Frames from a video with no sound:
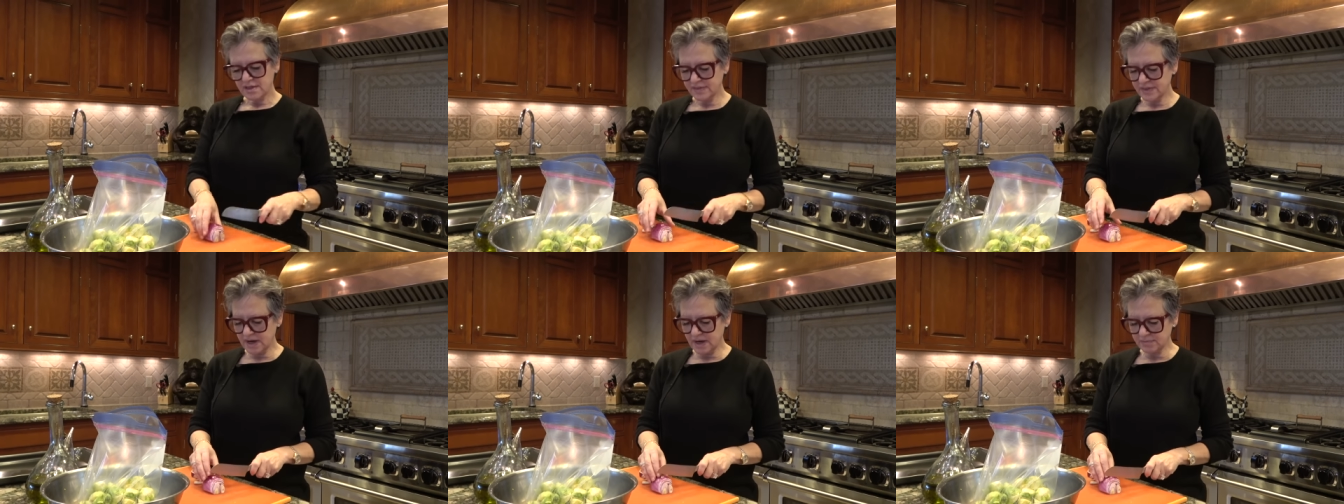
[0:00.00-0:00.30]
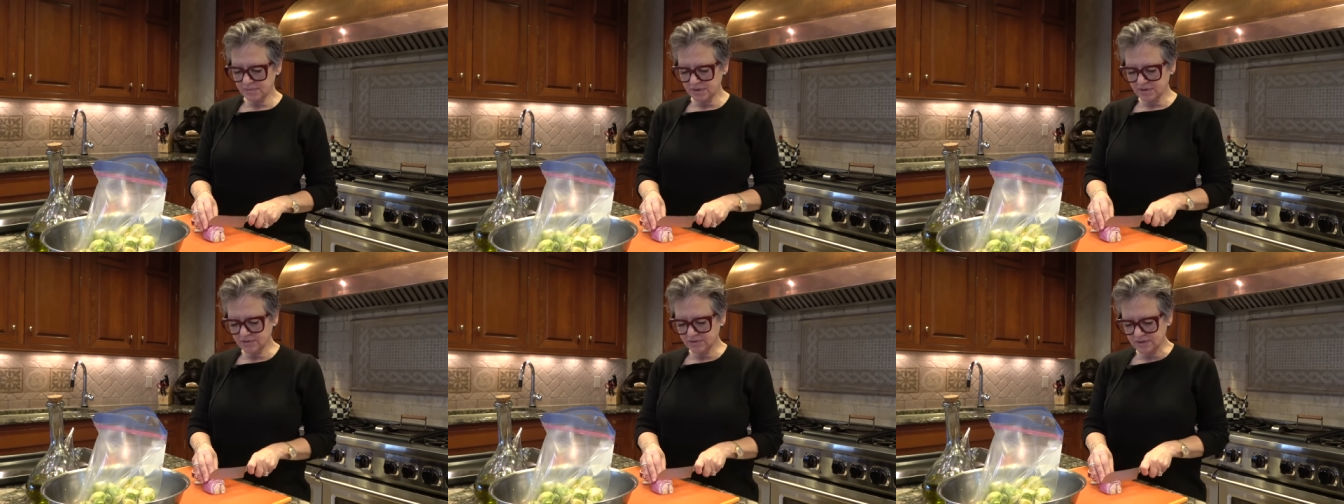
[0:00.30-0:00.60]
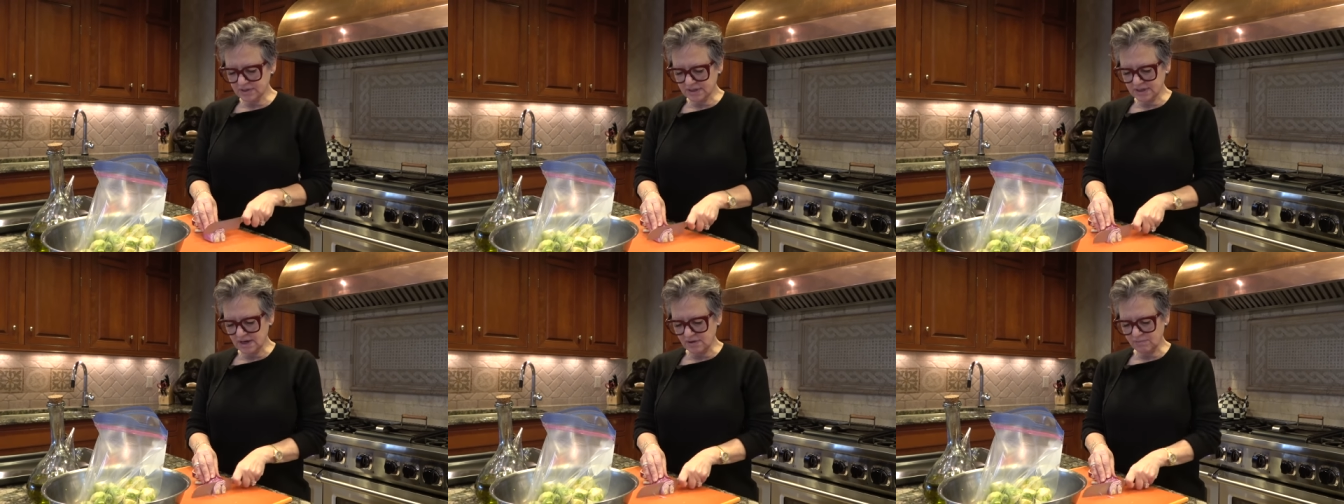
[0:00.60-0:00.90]
Then I'm
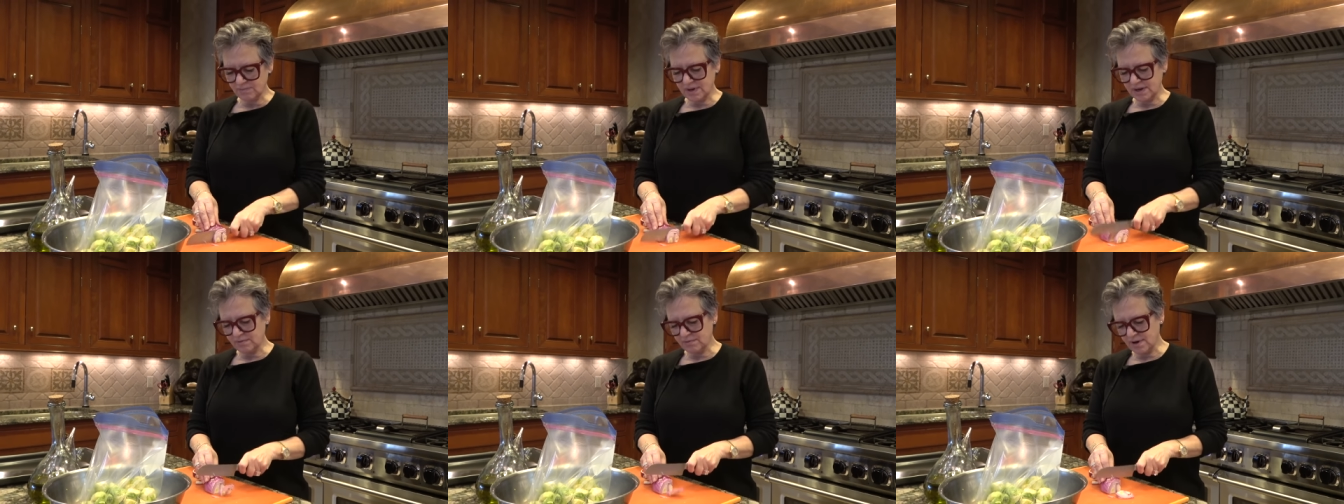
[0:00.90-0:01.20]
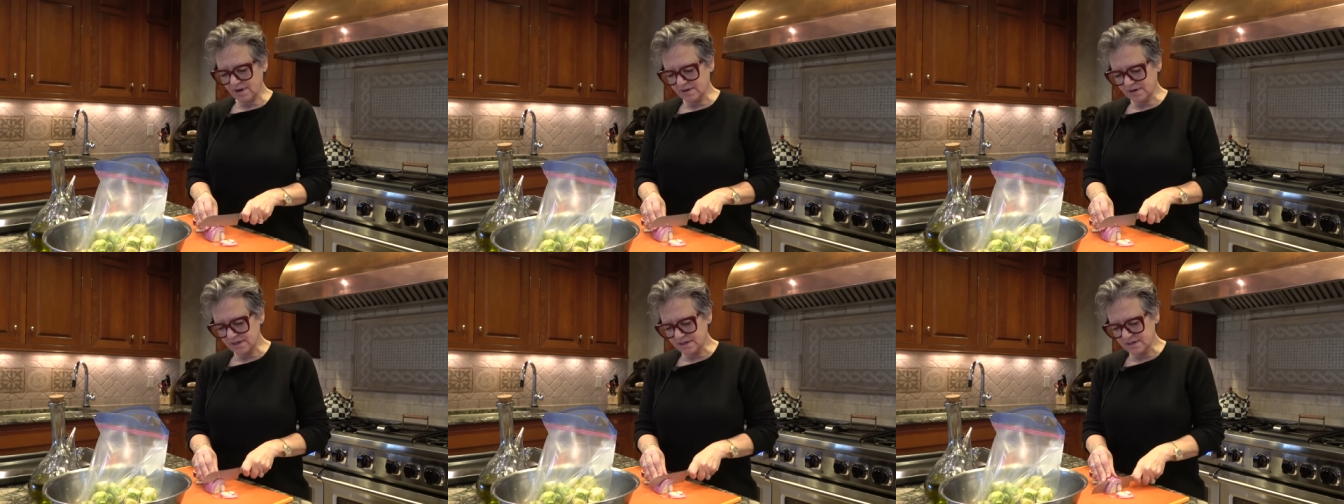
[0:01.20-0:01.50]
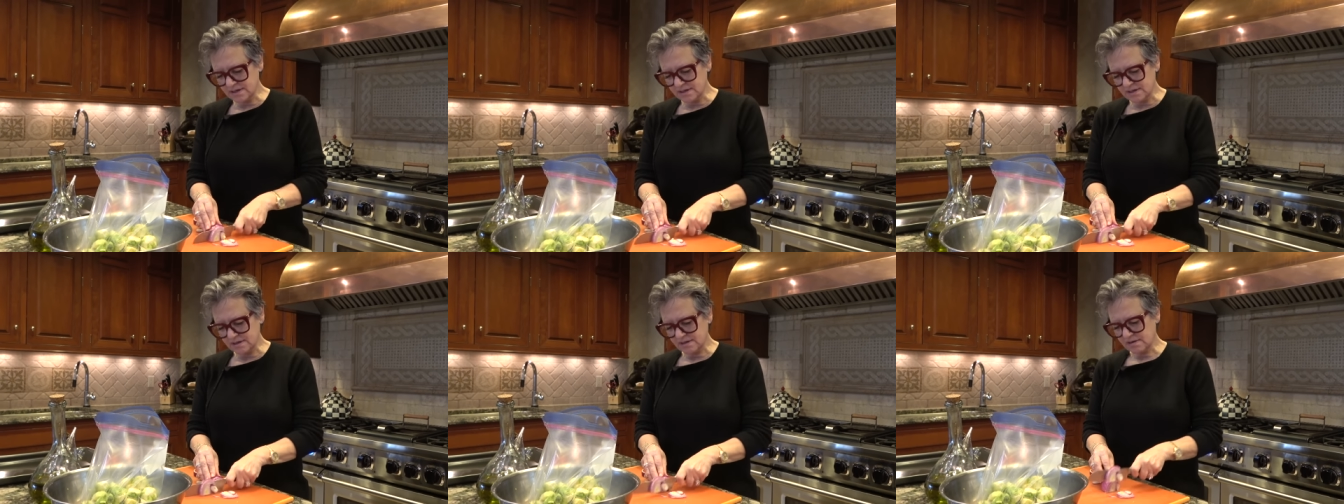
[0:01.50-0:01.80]
just gonna get my red
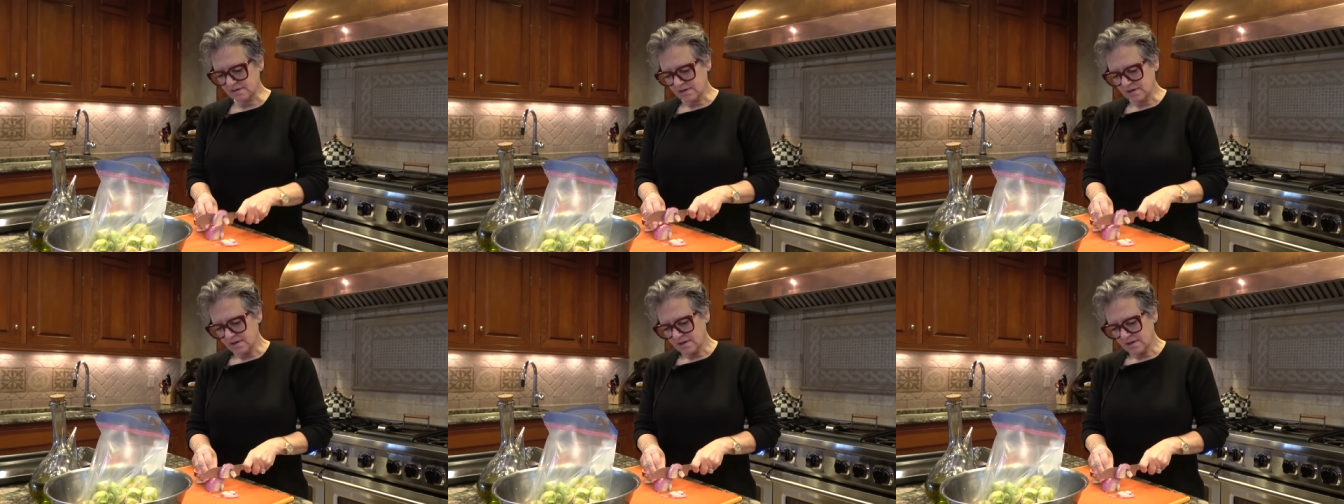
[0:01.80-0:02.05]
onion.